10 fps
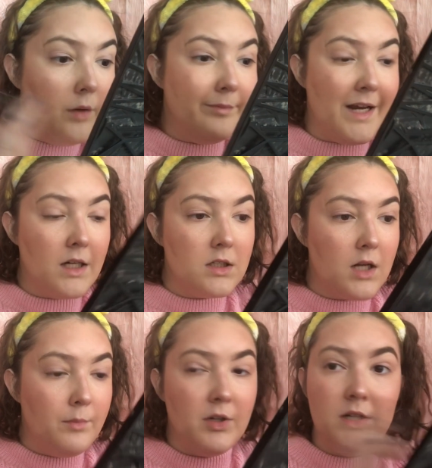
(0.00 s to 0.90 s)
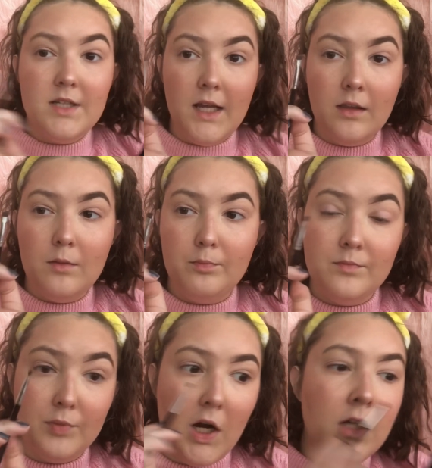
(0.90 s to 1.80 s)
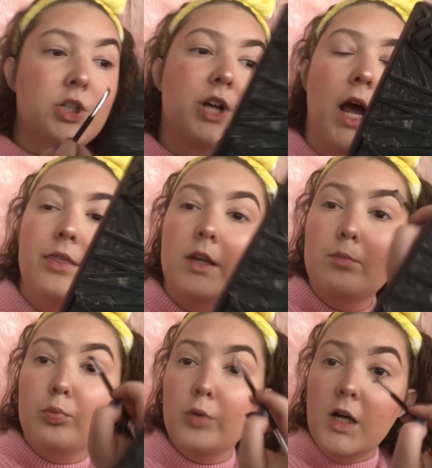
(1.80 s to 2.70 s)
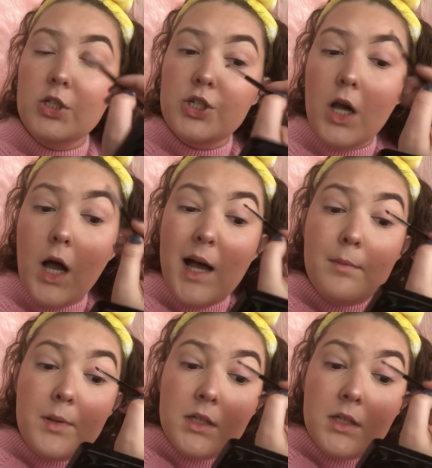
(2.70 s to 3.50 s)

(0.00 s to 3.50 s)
Next, I'm gonna take the brush and then brush up